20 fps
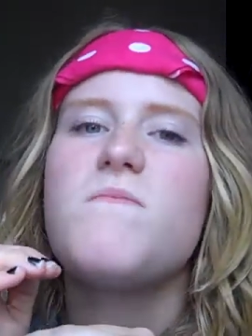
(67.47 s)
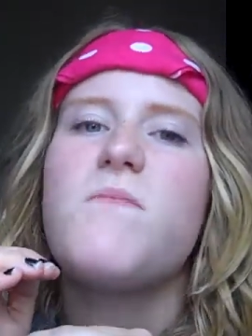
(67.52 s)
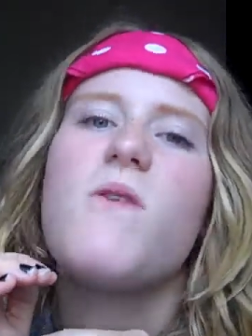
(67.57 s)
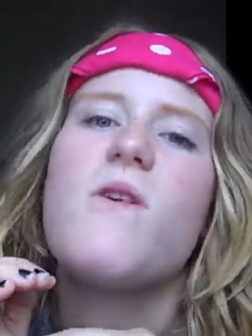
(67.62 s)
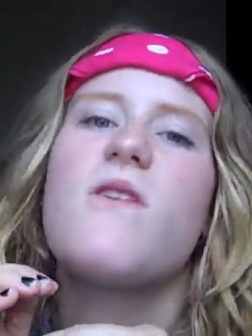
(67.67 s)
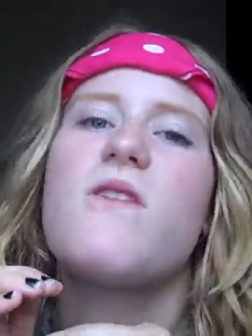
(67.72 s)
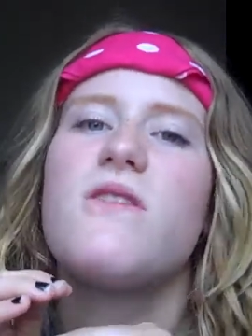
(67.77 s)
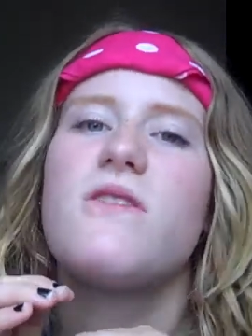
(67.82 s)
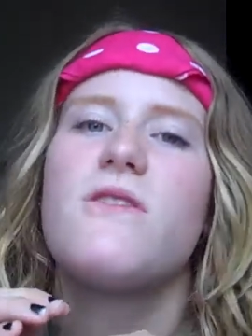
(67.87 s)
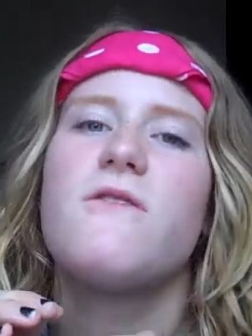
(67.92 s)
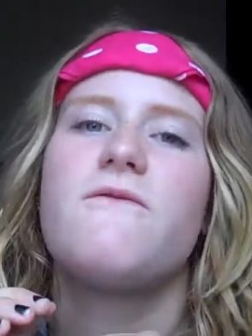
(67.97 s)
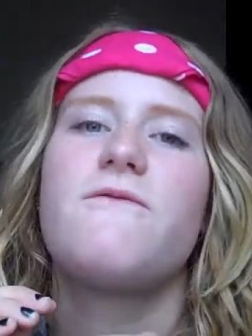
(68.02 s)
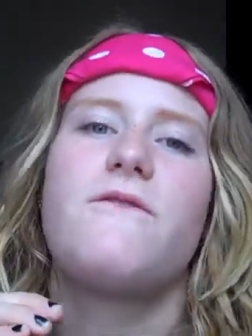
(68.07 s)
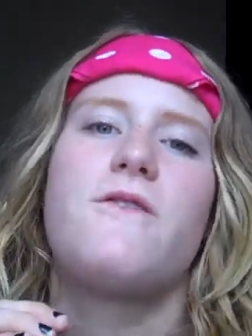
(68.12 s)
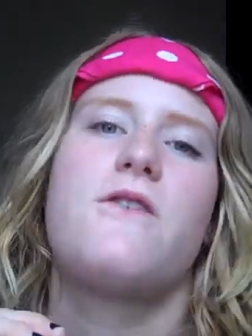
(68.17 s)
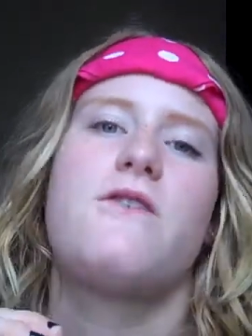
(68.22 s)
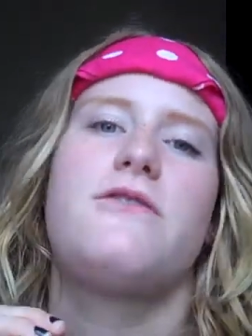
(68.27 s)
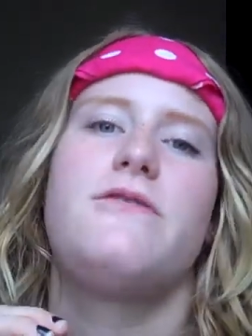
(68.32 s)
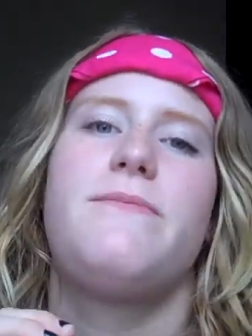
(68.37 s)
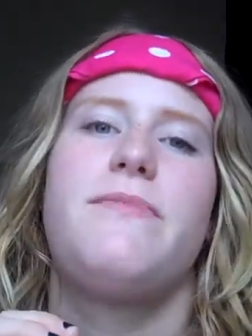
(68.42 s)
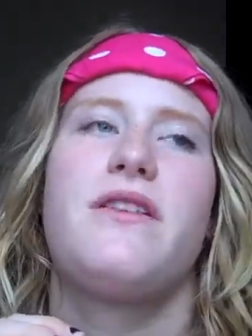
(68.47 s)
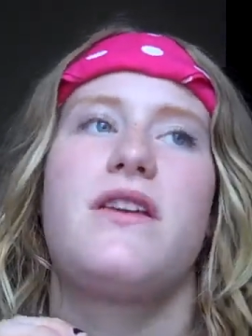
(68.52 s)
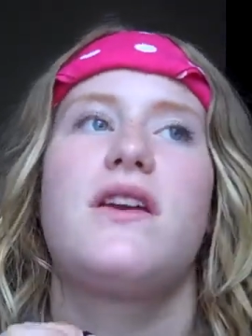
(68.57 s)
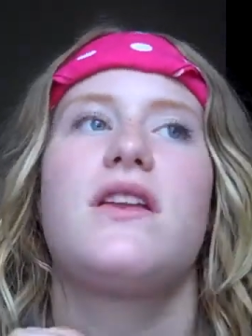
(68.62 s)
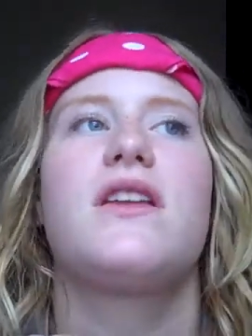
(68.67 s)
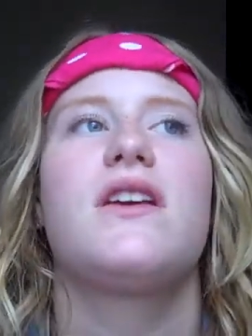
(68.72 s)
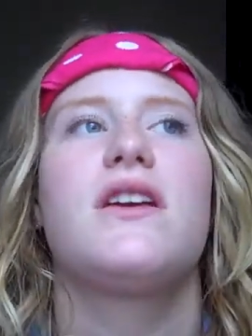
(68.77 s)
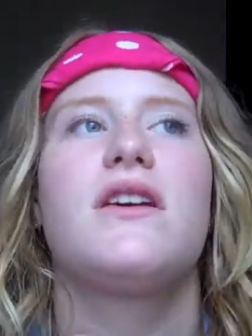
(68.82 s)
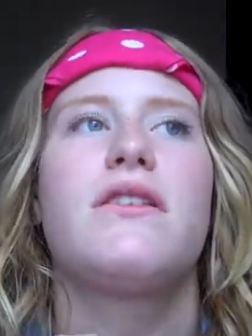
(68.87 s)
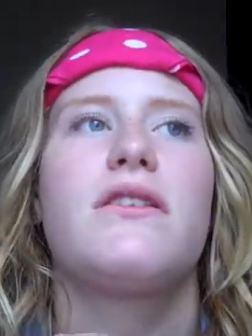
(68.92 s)
part of the first
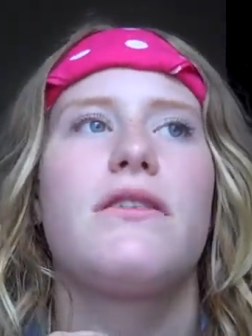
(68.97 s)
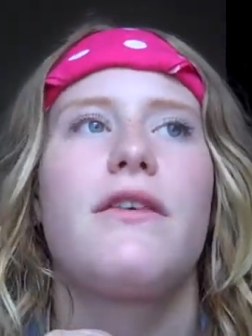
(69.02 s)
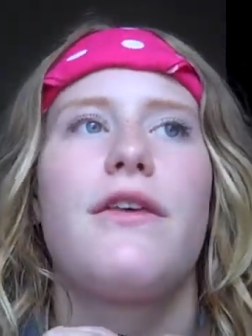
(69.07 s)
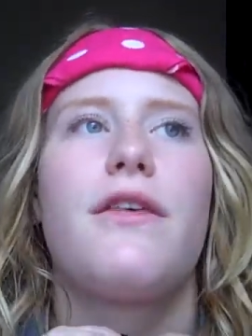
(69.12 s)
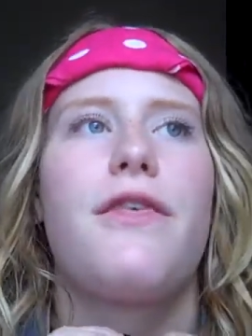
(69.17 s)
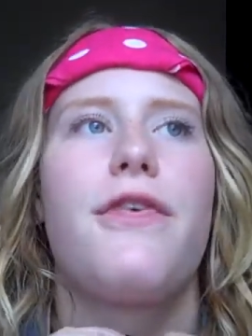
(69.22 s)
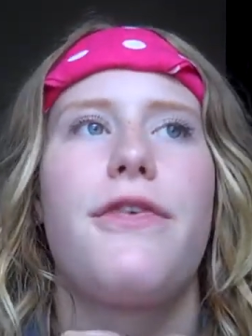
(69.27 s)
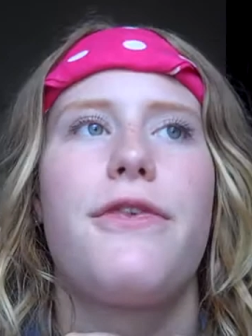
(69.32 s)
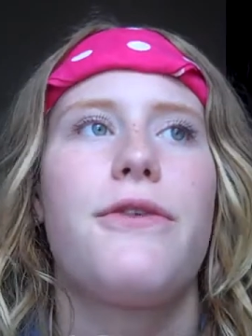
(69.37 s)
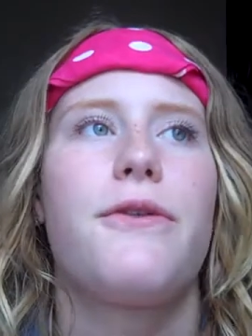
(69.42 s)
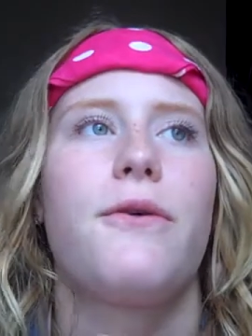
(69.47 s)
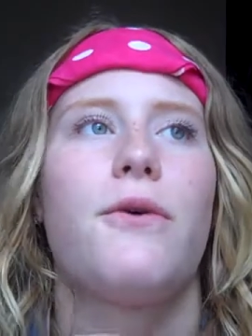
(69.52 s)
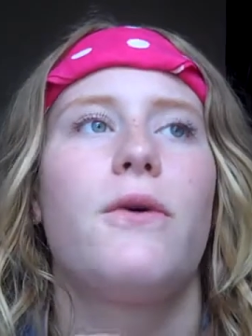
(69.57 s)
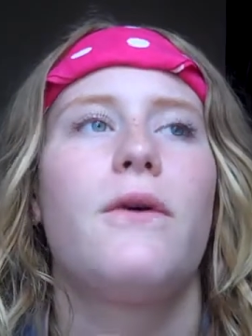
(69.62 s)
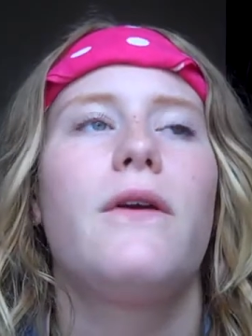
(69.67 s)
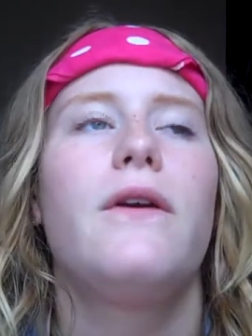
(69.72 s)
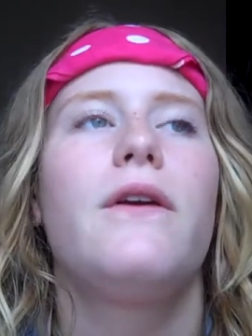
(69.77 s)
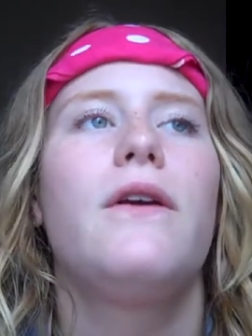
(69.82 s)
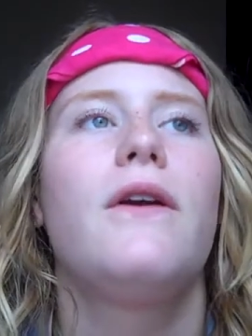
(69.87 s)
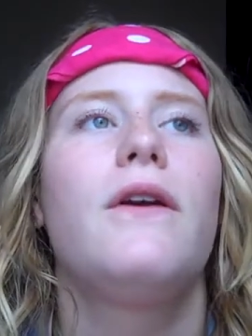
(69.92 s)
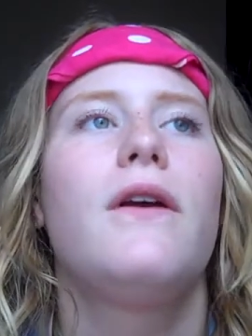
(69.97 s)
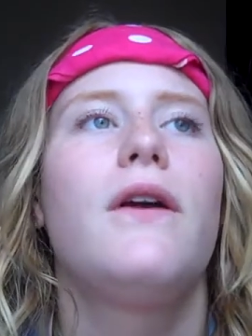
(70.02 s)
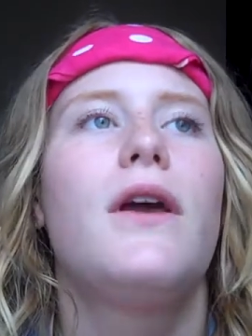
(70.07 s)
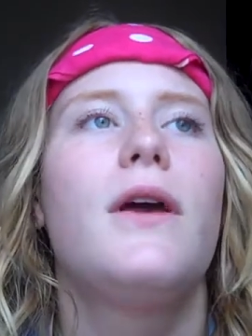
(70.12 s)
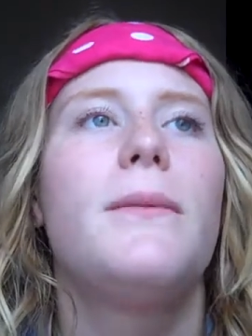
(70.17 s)
beginning of the story.